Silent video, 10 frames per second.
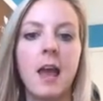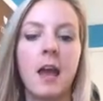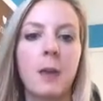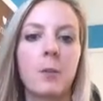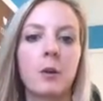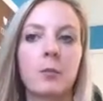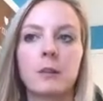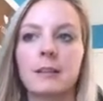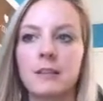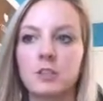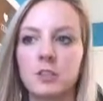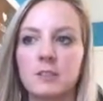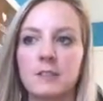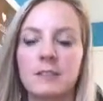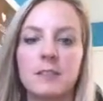are really
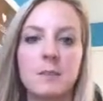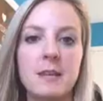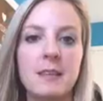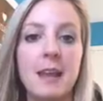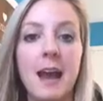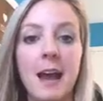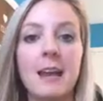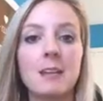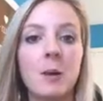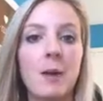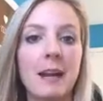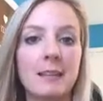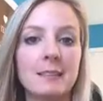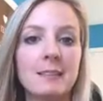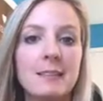interesting to me that I know I
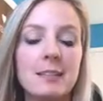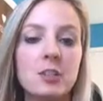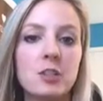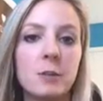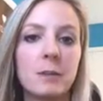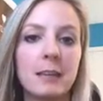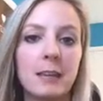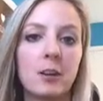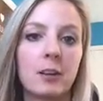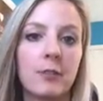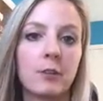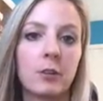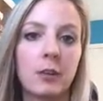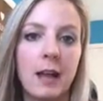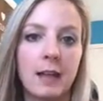can teach to a beginner level
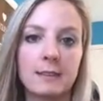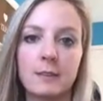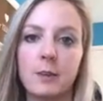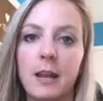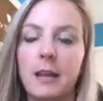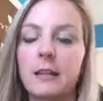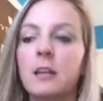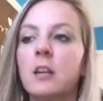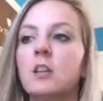class, okay?